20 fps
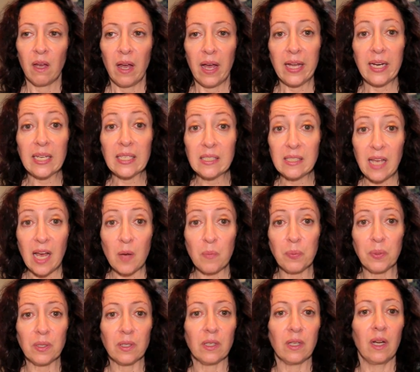An
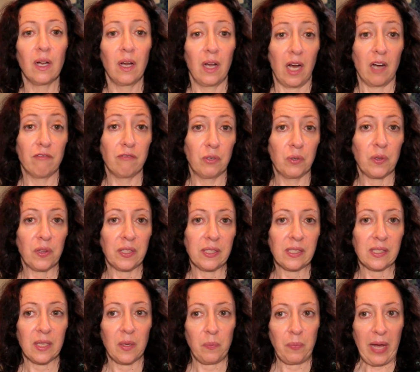example of
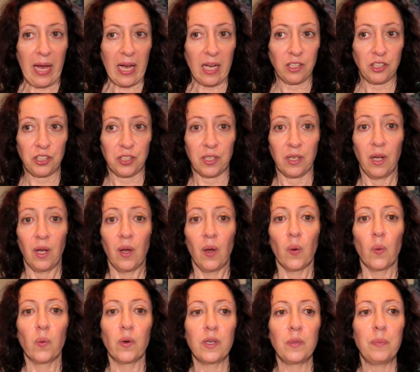ruthless compassion
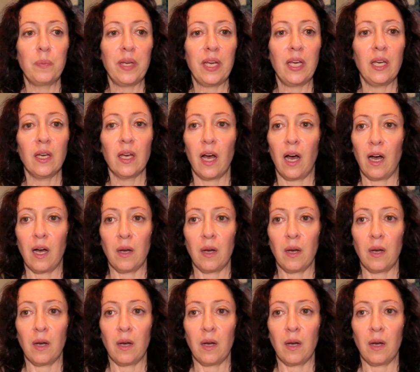would be